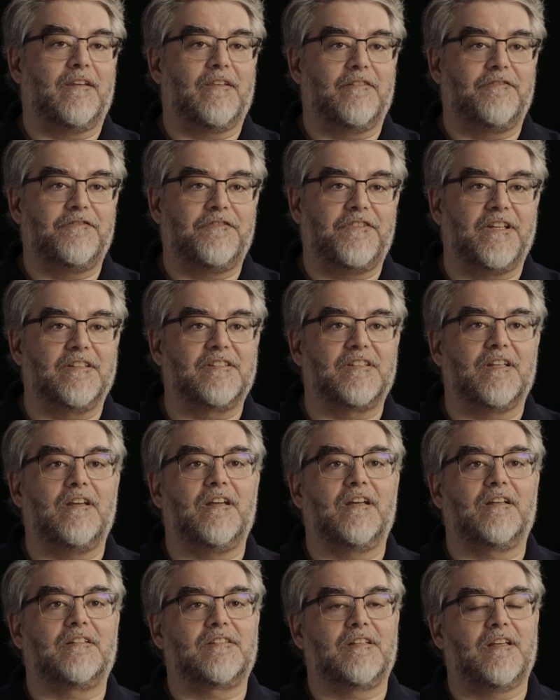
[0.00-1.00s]
and the
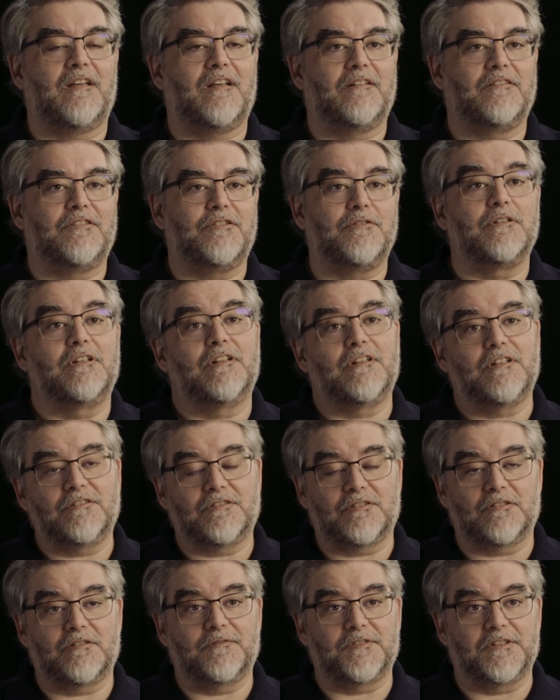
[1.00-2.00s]
physics and Unity
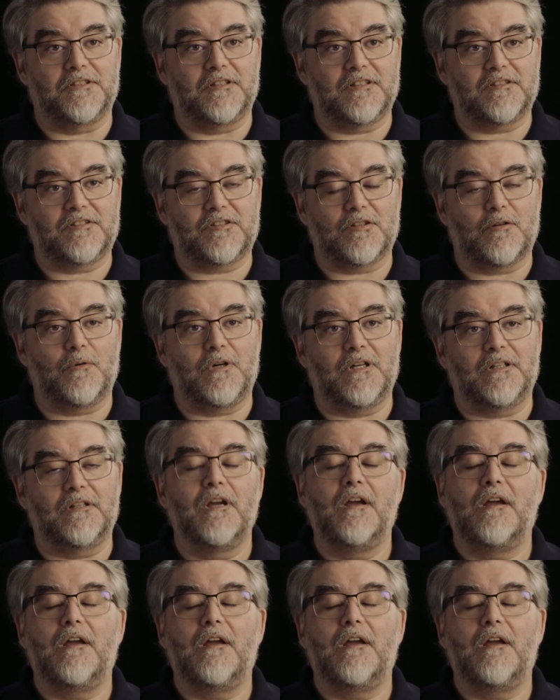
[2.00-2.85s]
server and so on,